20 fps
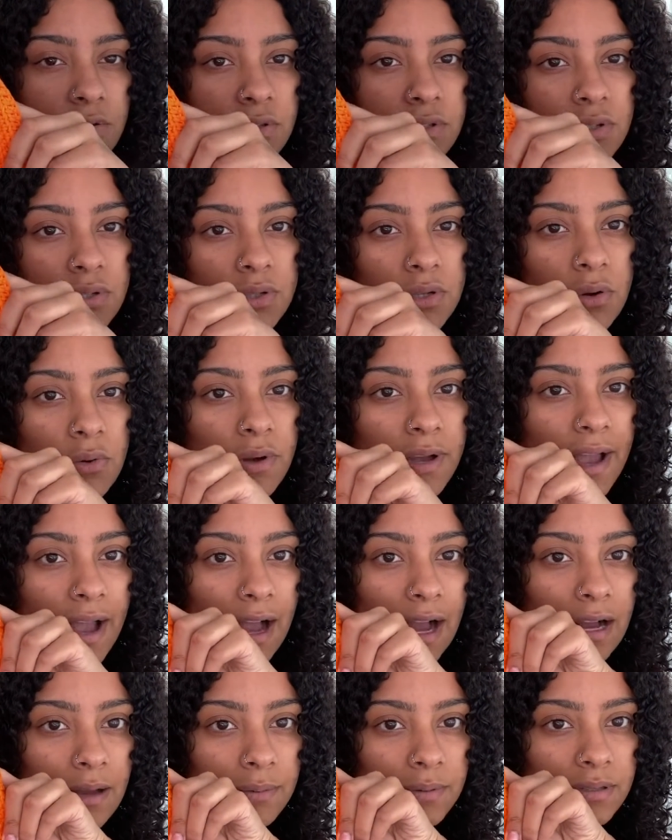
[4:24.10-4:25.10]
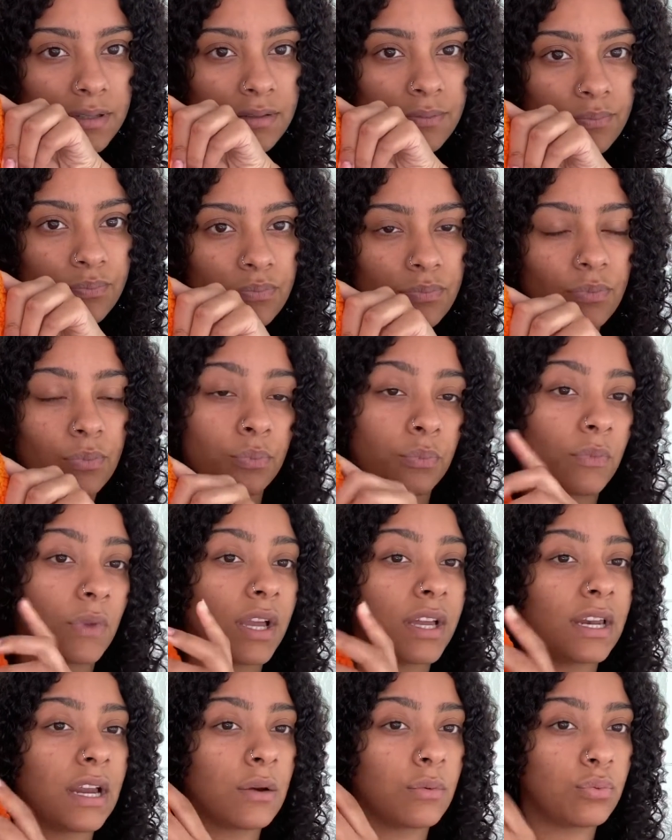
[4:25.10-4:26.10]
to no gaps,
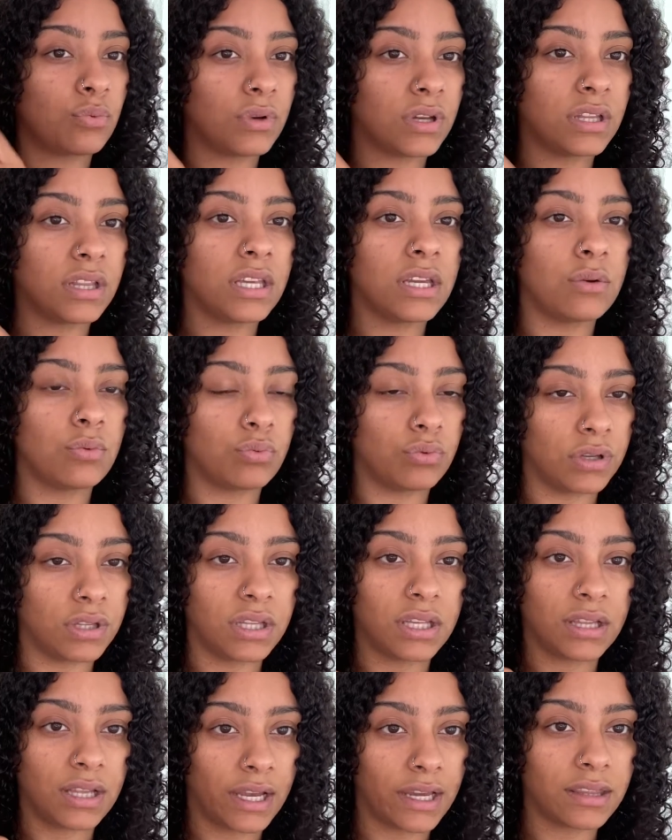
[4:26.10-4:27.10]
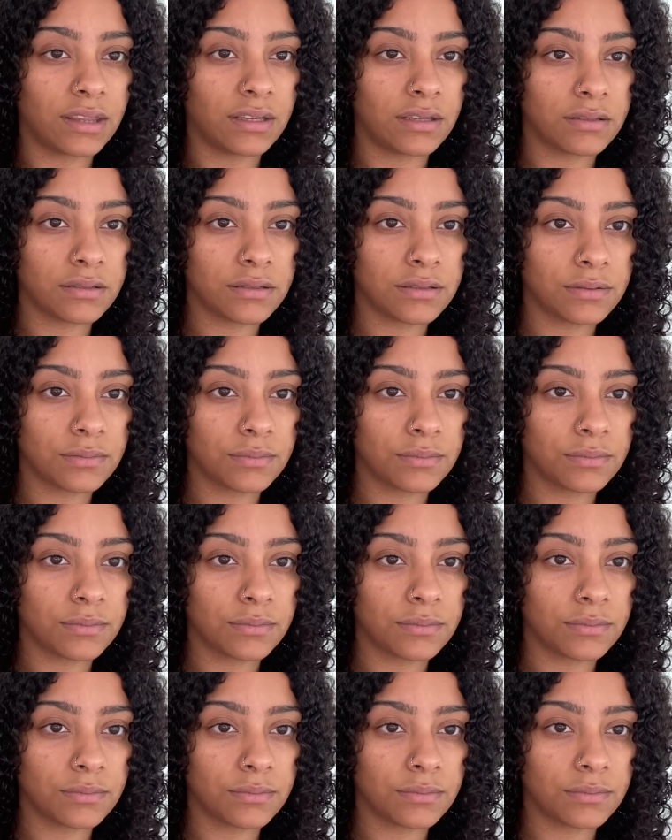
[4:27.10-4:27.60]
and I really like this.